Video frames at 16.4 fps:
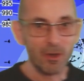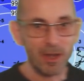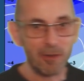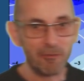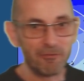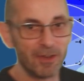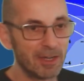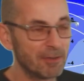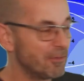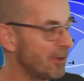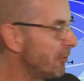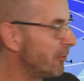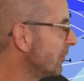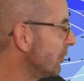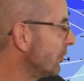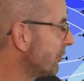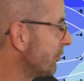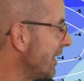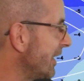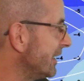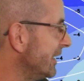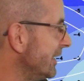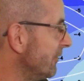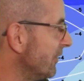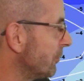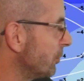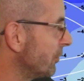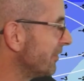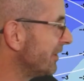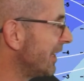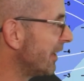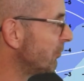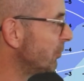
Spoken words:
I think if I recall correctly, this was last